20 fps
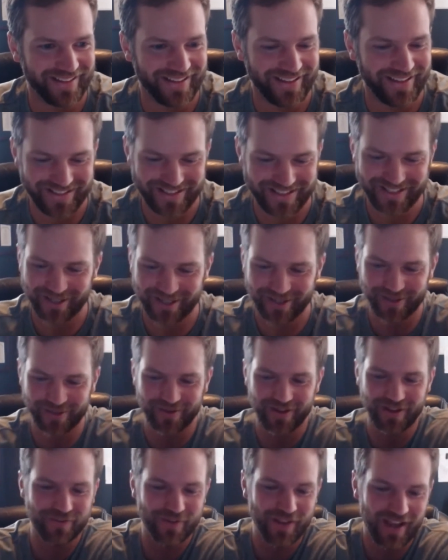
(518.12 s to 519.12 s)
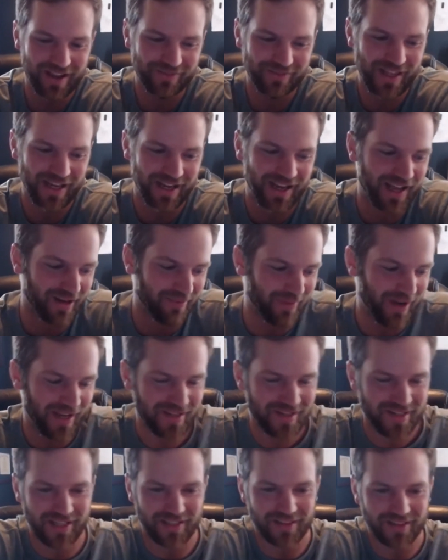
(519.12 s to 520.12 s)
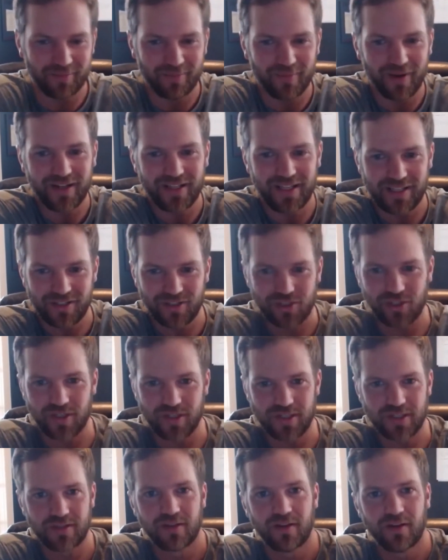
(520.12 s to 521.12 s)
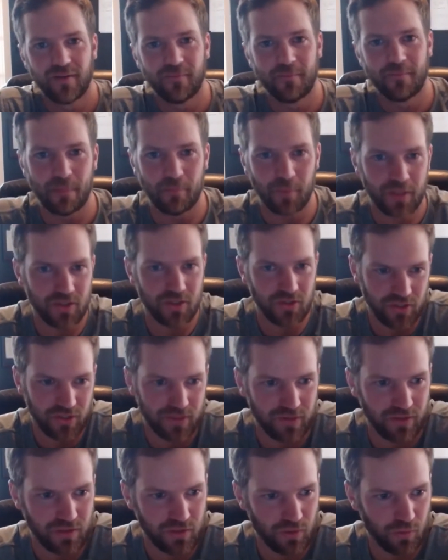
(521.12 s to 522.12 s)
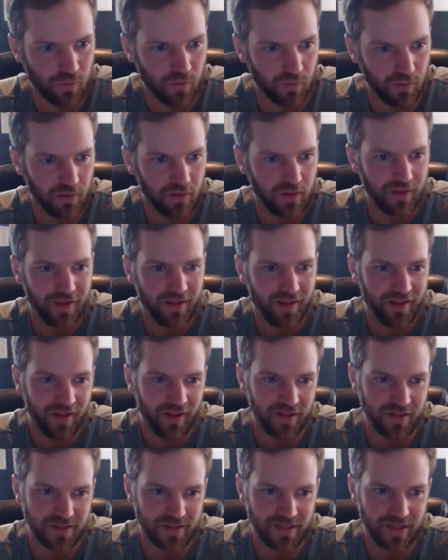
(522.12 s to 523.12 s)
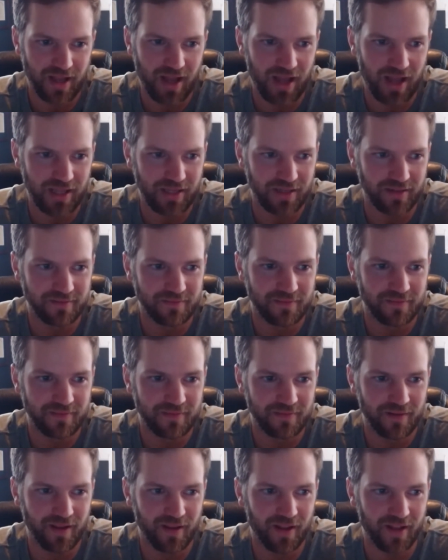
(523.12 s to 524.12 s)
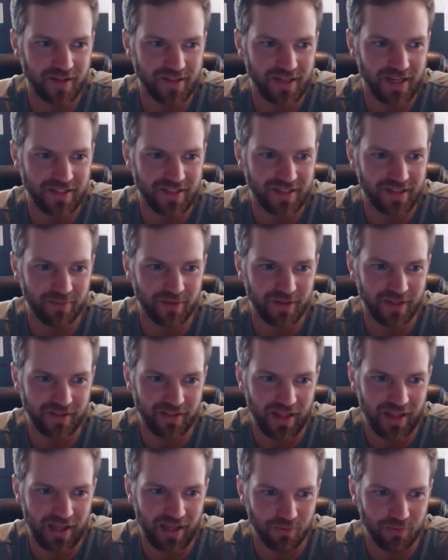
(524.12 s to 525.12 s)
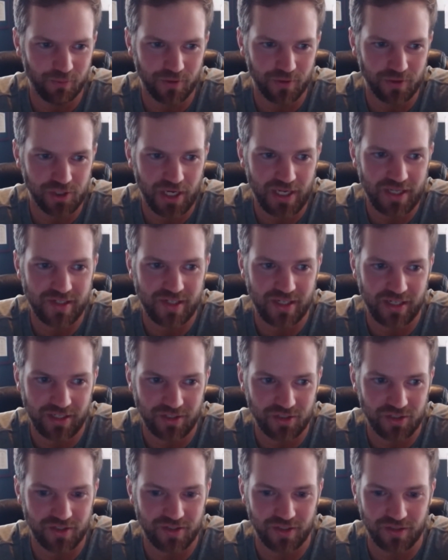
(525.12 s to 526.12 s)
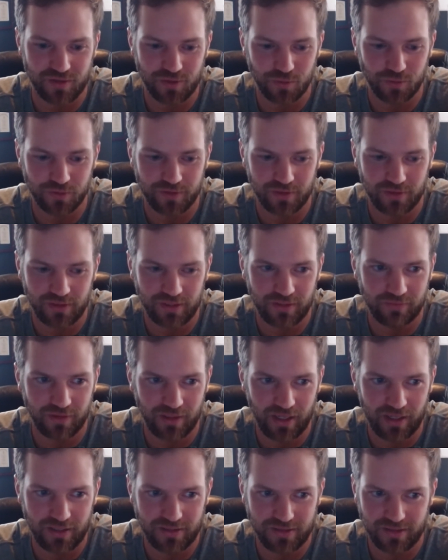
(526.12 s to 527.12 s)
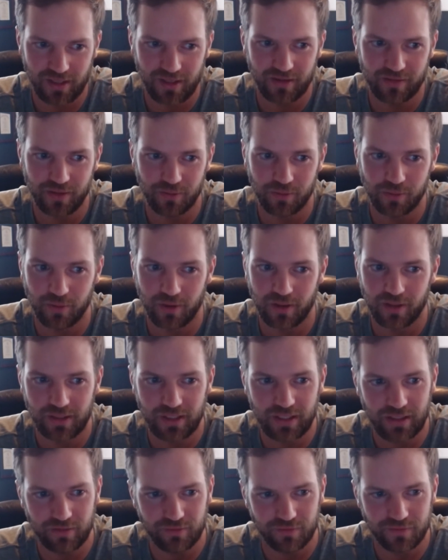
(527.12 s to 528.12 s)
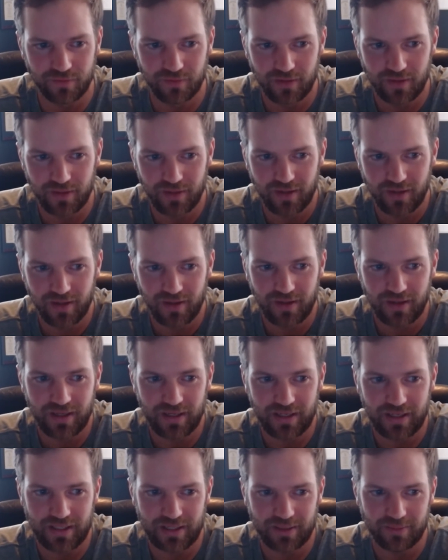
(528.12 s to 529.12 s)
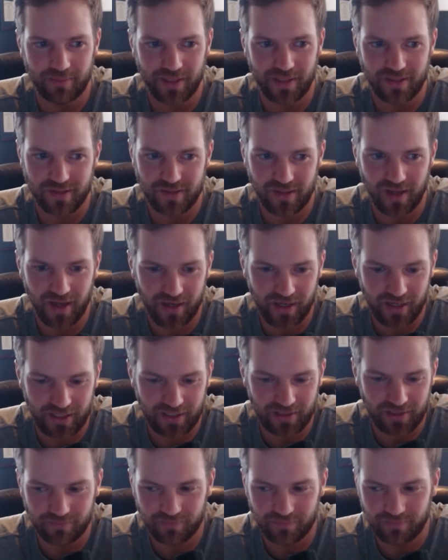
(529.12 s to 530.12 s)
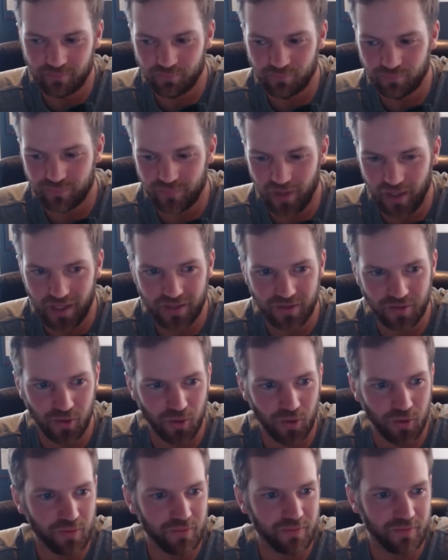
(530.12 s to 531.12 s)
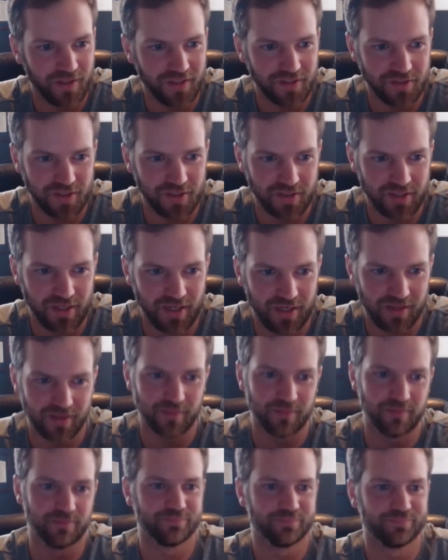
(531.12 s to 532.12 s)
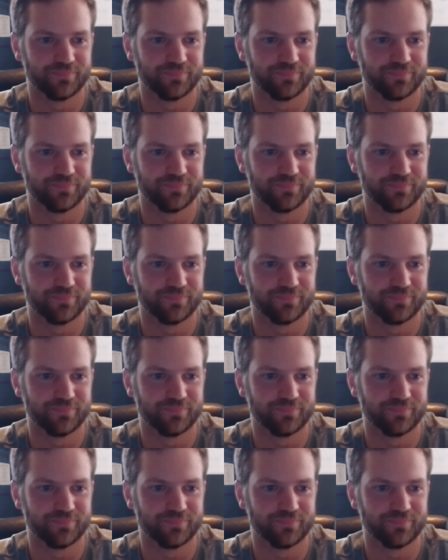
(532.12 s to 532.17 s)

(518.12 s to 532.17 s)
And so if you have that kind of mindset, the money is just a tool. It's not something that we're chasing. It's just a tool to live the lifestyle that we want to live. It's not a end goal. It's just kind of